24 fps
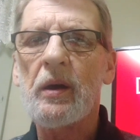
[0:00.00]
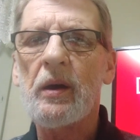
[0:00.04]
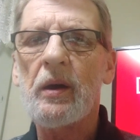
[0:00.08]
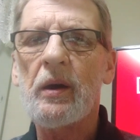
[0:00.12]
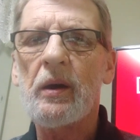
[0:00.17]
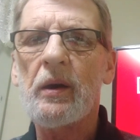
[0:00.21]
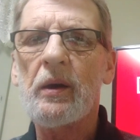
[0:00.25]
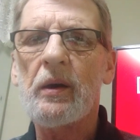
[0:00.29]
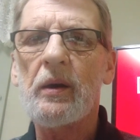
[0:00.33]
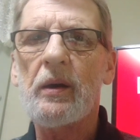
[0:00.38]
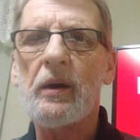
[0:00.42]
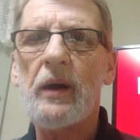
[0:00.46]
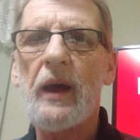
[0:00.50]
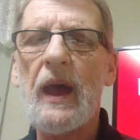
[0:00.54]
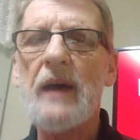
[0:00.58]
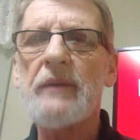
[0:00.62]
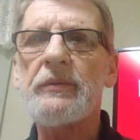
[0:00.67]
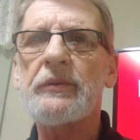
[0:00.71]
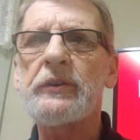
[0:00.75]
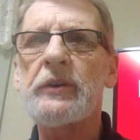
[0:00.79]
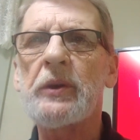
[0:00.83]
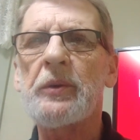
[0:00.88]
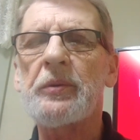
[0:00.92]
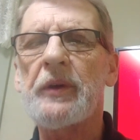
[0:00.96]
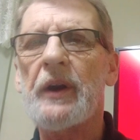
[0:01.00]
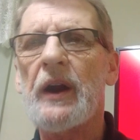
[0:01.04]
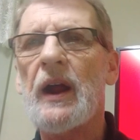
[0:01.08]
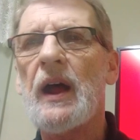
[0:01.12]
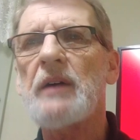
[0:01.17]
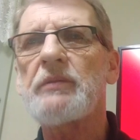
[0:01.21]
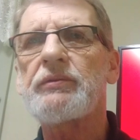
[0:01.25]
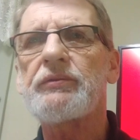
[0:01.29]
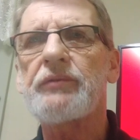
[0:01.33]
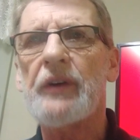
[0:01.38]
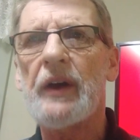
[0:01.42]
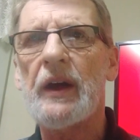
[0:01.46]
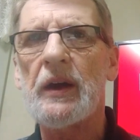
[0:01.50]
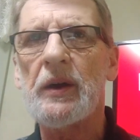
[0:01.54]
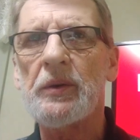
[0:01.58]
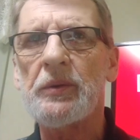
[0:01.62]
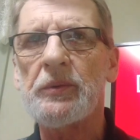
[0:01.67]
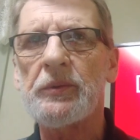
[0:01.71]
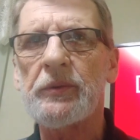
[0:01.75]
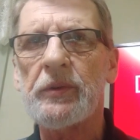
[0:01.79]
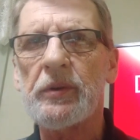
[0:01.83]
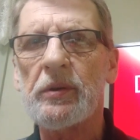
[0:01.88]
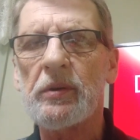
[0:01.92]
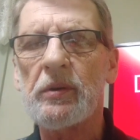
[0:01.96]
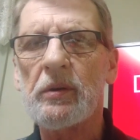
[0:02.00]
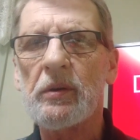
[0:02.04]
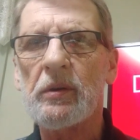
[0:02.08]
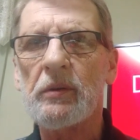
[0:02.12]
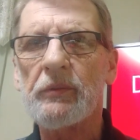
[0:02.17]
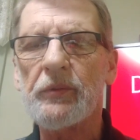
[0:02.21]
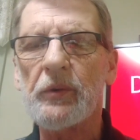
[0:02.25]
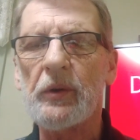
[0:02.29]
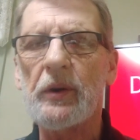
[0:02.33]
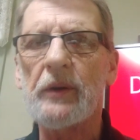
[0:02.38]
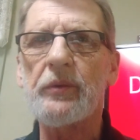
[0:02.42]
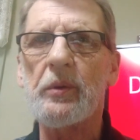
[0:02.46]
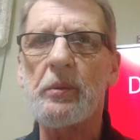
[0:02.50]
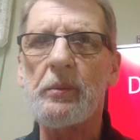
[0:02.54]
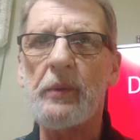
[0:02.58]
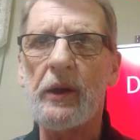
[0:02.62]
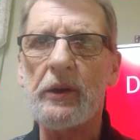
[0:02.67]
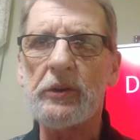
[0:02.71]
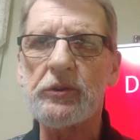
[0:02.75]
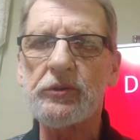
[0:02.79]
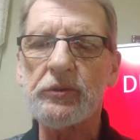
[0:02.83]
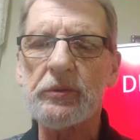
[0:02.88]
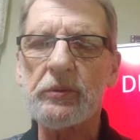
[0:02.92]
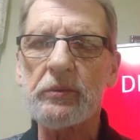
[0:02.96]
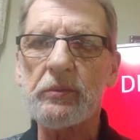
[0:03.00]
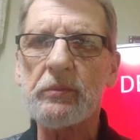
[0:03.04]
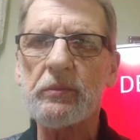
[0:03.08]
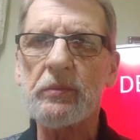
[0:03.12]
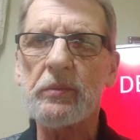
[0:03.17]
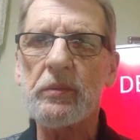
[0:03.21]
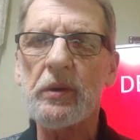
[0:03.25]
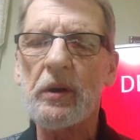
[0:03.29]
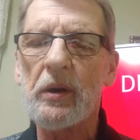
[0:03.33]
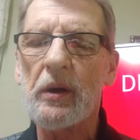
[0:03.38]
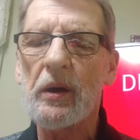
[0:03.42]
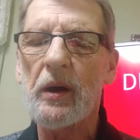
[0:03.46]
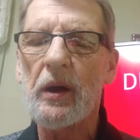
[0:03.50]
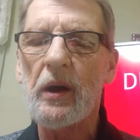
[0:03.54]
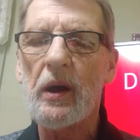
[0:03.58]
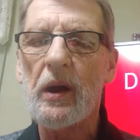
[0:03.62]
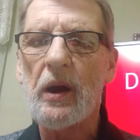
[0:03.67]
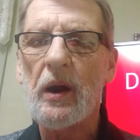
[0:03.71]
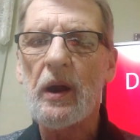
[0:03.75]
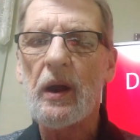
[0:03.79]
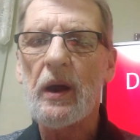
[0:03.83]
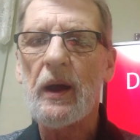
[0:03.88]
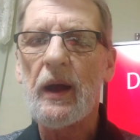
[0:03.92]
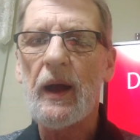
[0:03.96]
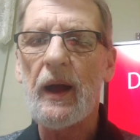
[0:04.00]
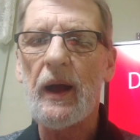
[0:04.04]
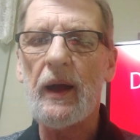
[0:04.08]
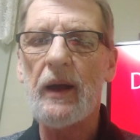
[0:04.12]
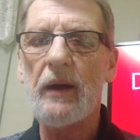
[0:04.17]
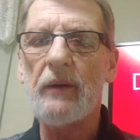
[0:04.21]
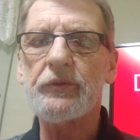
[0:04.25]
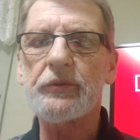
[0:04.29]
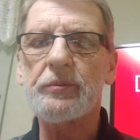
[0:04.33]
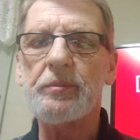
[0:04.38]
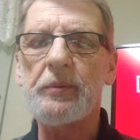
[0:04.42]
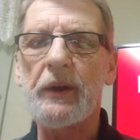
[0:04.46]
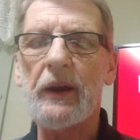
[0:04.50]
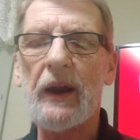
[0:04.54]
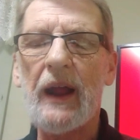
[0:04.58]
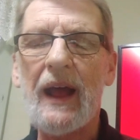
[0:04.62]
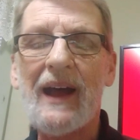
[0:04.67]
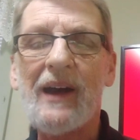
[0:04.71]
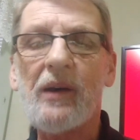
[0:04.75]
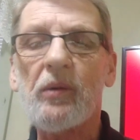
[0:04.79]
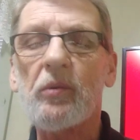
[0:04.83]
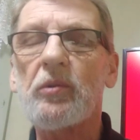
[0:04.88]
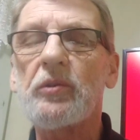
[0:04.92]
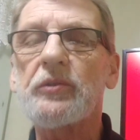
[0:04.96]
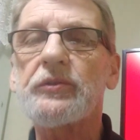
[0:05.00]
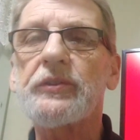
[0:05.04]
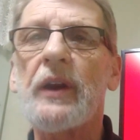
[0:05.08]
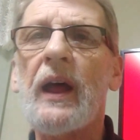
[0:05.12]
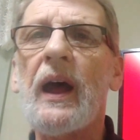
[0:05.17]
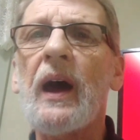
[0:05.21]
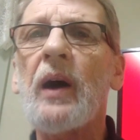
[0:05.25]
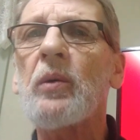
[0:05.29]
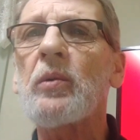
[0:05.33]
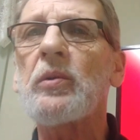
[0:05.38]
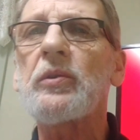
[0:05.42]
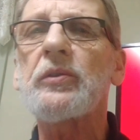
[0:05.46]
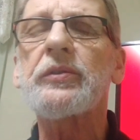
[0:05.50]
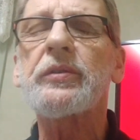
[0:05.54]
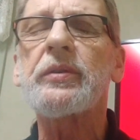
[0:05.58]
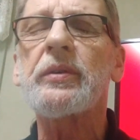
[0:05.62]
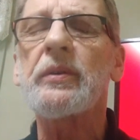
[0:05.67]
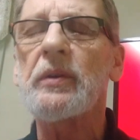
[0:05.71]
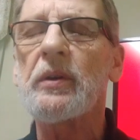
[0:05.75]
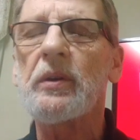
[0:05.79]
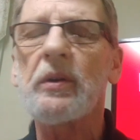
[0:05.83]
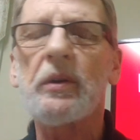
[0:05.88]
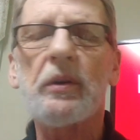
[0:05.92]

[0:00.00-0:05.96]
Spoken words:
avenue that I've found for information. I've spent hours and hours